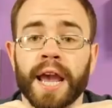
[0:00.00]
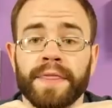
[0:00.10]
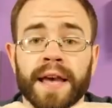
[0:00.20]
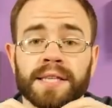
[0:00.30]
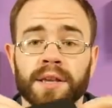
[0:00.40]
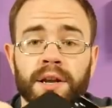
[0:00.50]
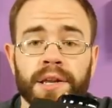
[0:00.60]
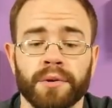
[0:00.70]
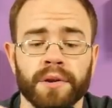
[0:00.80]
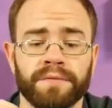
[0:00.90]
and that's gonna
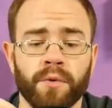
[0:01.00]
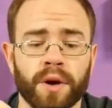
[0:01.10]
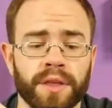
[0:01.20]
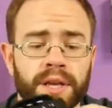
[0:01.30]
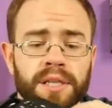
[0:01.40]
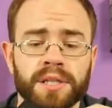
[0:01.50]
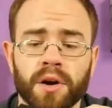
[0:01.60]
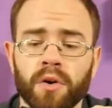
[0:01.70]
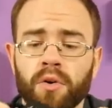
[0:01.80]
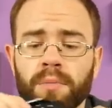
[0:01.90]
do it for the
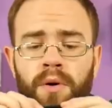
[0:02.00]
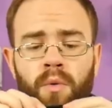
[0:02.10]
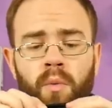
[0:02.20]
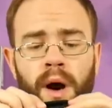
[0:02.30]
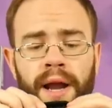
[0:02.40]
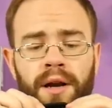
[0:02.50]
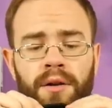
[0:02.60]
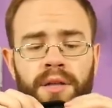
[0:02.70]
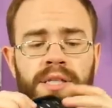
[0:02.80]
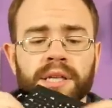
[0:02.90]
Dobe
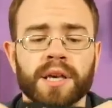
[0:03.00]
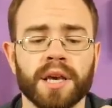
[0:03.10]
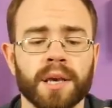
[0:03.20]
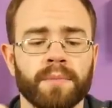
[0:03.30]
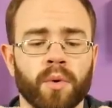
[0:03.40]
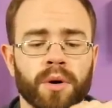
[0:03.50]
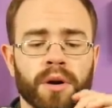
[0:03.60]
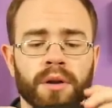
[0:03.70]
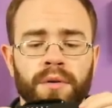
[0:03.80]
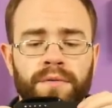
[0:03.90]
wireless
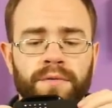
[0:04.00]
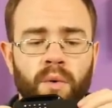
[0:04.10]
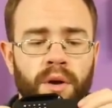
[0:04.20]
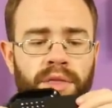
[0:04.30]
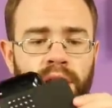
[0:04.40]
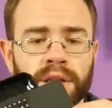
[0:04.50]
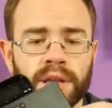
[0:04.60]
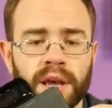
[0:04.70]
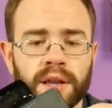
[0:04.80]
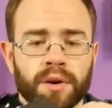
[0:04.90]
keyboard for the
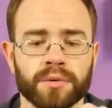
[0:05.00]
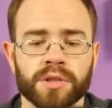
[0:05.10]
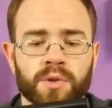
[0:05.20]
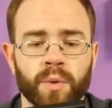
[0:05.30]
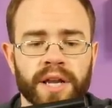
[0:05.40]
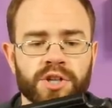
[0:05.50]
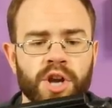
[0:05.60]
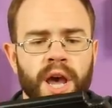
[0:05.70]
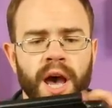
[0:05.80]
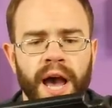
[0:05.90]
Nintendo Switch.
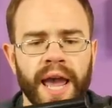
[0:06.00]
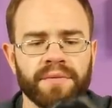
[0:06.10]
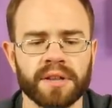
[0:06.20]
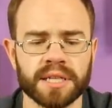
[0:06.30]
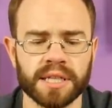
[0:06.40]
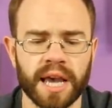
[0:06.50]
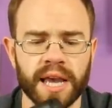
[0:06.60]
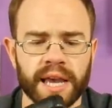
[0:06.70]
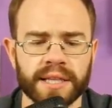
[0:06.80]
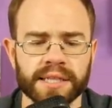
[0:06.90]
I have to
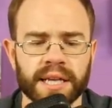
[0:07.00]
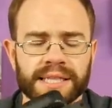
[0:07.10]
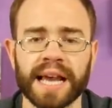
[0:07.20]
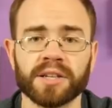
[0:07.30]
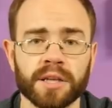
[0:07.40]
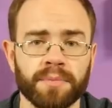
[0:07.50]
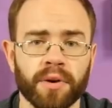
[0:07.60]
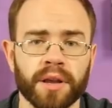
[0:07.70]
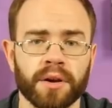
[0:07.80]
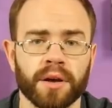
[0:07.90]
say, it's it's actually
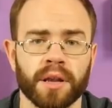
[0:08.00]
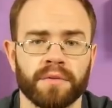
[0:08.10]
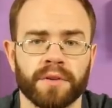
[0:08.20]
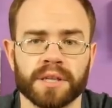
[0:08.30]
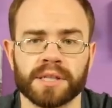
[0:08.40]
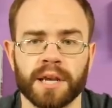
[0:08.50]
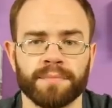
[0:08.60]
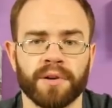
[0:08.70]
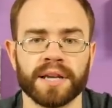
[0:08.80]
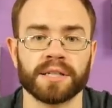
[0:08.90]
pretty good, and for the
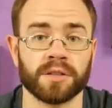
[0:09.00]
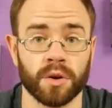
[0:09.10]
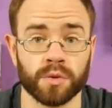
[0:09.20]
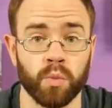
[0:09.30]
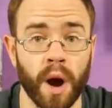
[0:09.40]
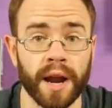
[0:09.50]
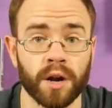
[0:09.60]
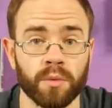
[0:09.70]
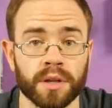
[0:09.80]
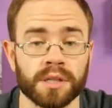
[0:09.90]
same price as those
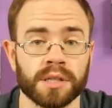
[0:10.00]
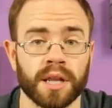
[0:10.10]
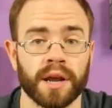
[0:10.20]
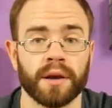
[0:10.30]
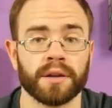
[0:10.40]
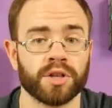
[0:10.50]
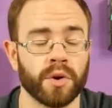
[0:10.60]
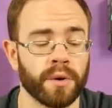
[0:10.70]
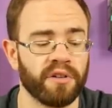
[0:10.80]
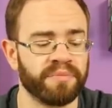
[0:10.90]
wired ones that I
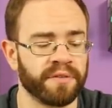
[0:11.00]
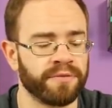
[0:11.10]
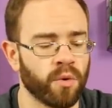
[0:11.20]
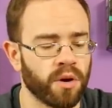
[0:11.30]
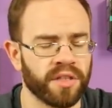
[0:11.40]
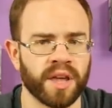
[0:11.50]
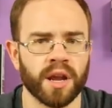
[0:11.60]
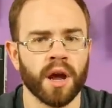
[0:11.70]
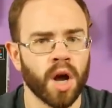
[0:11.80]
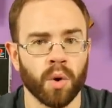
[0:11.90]
showed off before
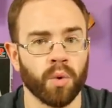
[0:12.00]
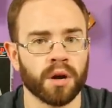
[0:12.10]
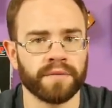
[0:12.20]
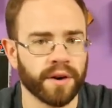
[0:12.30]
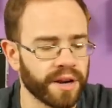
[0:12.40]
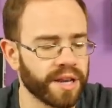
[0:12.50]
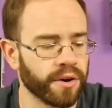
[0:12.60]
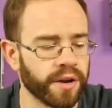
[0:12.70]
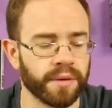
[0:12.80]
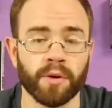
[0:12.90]
that weren't very
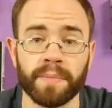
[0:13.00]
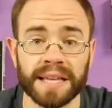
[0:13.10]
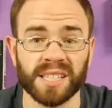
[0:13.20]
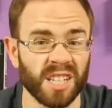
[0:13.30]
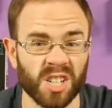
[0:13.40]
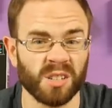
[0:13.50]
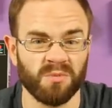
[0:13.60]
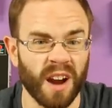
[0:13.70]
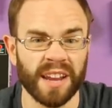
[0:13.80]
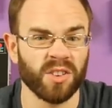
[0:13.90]
good and were basically just
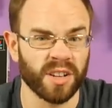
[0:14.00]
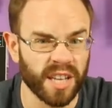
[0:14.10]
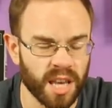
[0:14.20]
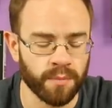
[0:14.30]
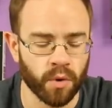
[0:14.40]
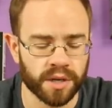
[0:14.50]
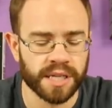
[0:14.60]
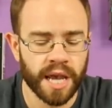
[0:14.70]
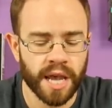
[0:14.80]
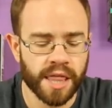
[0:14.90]
regular
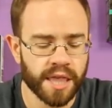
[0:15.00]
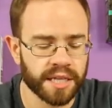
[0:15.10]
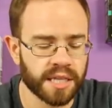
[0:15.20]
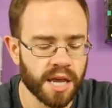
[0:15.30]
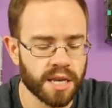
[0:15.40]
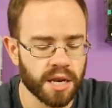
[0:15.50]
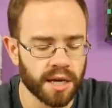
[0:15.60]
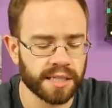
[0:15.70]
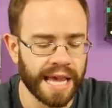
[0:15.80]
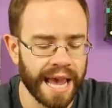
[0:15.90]
keyboards, this
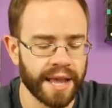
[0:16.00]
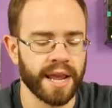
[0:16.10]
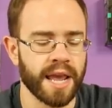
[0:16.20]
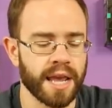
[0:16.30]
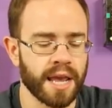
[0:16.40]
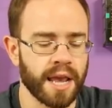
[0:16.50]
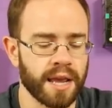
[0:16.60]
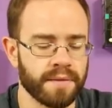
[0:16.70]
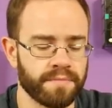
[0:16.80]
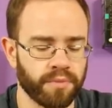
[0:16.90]
does add a,
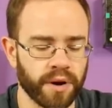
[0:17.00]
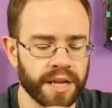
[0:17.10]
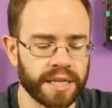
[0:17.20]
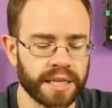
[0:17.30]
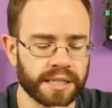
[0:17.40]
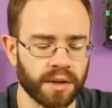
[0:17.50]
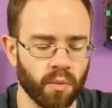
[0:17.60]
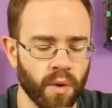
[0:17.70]
a pretty decent